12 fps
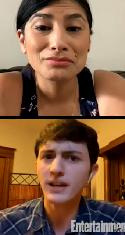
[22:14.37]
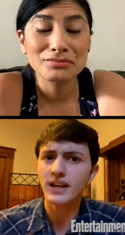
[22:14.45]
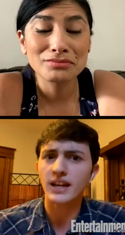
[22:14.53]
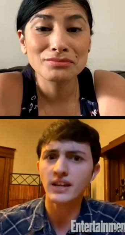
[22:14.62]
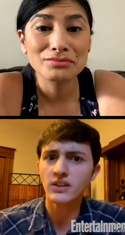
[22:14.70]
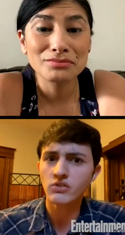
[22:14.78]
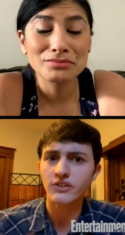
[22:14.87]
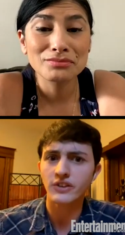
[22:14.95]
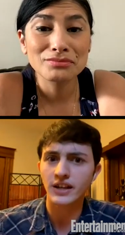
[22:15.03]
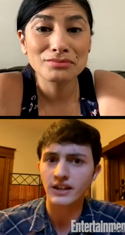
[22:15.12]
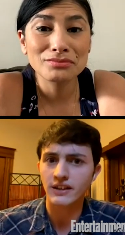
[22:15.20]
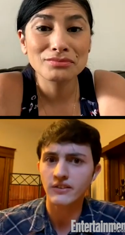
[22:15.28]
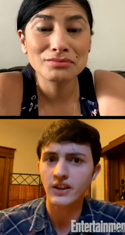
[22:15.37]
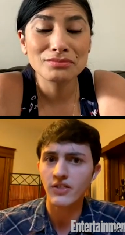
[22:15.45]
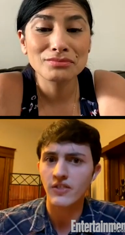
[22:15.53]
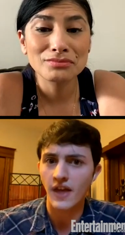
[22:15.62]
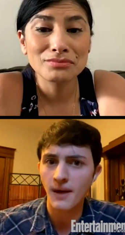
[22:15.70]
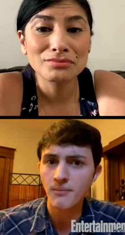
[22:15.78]
Speaker 1: be interesting to
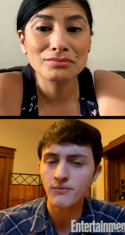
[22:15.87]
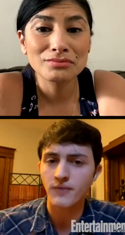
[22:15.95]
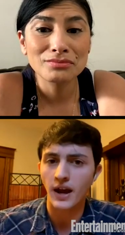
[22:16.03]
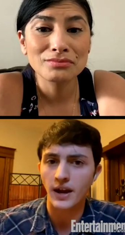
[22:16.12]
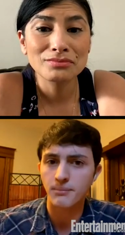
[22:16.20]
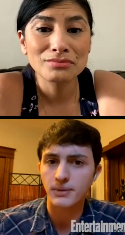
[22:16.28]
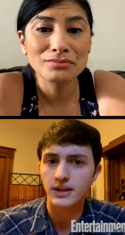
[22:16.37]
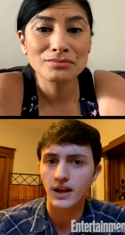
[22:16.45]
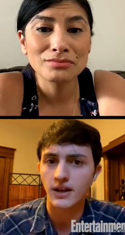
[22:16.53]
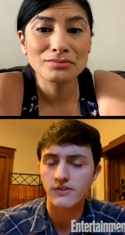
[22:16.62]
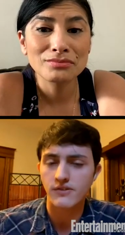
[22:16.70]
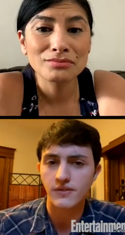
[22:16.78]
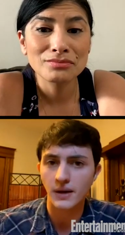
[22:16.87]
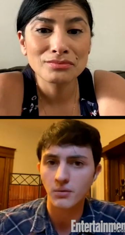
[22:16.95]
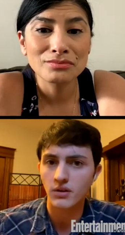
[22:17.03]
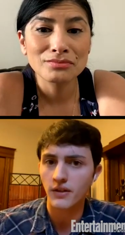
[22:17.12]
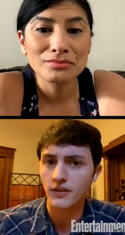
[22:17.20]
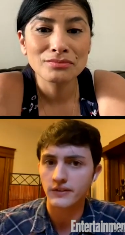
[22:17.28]
see them fight because they
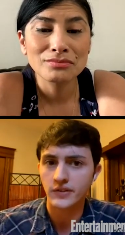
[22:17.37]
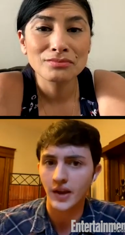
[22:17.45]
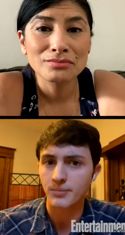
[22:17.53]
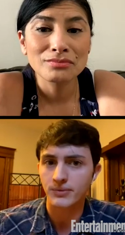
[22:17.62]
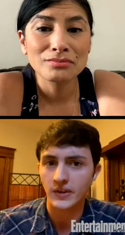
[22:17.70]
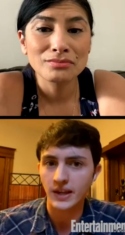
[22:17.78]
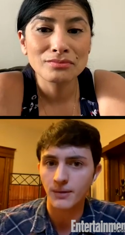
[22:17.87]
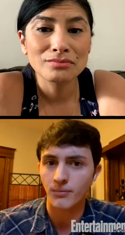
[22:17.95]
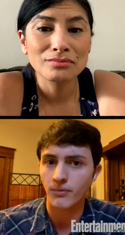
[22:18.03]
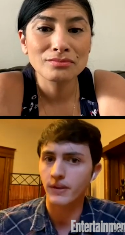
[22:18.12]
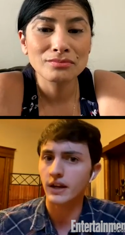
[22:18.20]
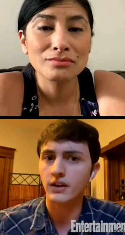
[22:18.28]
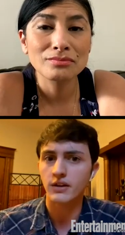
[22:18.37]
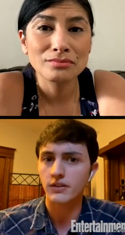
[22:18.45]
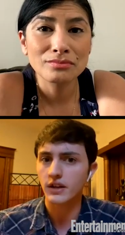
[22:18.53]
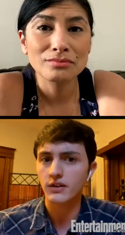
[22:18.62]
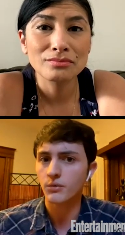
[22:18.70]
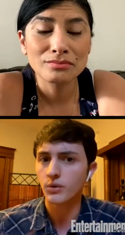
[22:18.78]
were on the same team. There
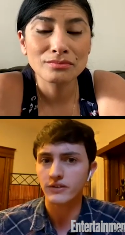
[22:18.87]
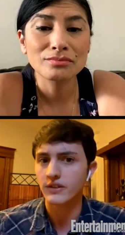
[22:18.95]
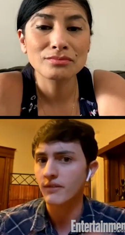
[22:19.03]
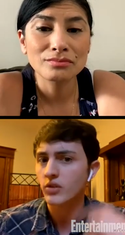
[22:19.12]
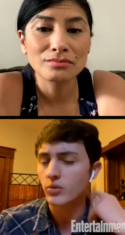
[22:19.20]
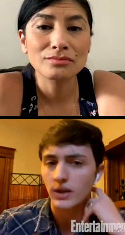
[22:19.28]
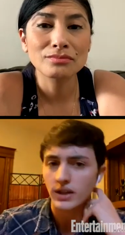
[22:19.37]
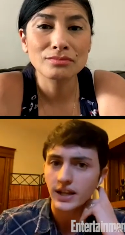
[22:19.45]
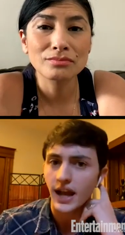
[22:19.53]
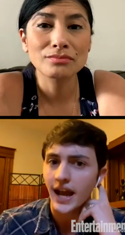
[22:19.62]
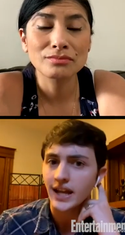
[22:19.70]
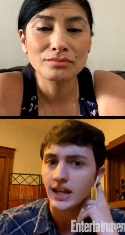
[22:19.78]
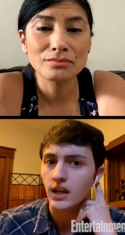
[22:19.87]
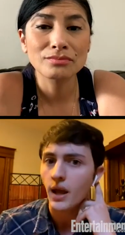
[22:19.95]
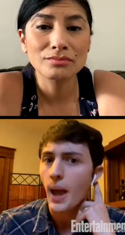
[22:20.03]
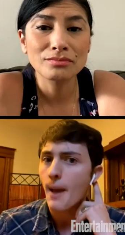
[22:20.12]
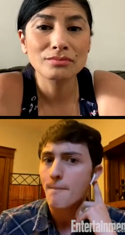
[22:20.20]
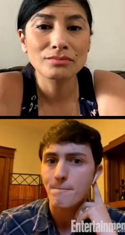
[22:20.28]
was never really
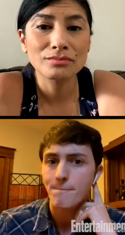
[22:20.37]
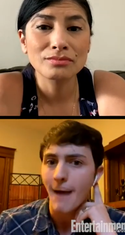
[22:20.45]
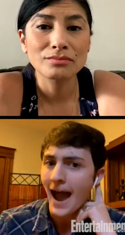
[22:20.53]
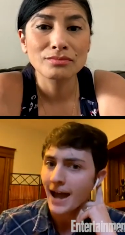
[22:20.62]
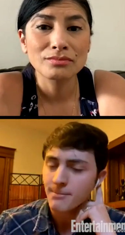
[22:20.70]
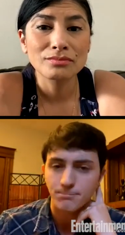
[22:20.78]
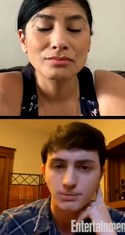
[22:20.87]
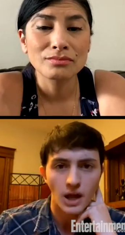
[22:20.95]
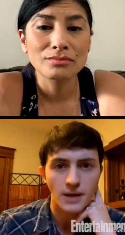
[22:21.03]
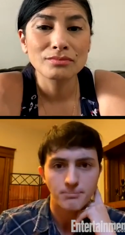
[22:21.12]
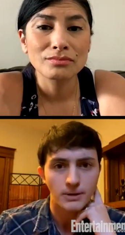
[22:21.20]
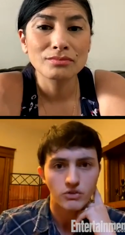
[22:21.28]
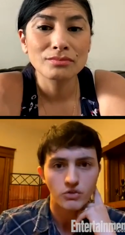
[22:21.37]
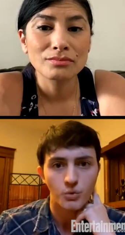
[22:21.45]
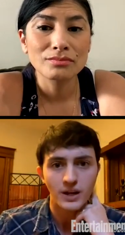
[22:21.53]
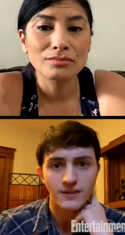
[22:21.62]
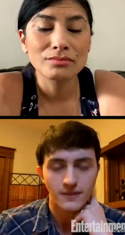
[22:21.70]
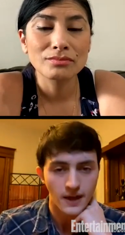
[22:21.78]
any bad blood
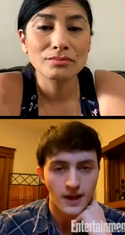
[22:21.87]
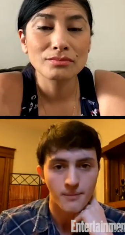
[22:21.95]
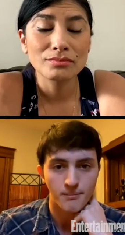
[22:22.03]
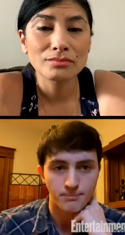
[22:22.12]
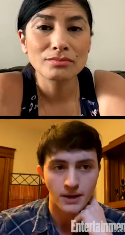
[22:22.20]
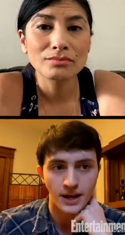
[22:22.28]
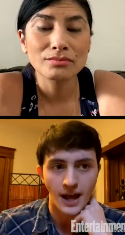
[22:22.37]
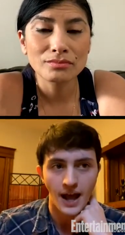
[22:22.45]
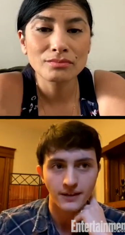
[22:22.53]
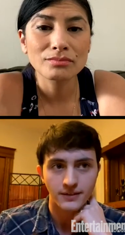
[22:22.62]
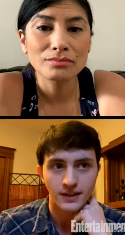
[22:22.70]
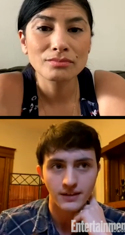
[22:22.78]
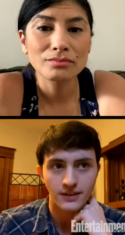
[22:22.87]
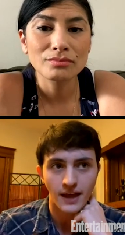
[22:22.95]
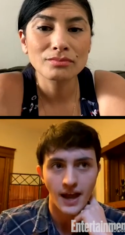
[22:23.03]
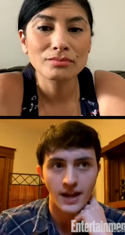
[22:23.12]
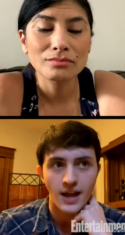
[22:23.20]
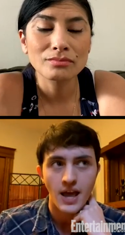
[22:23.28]
between them, but I think
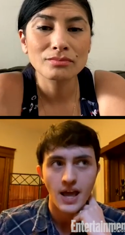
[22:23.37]
that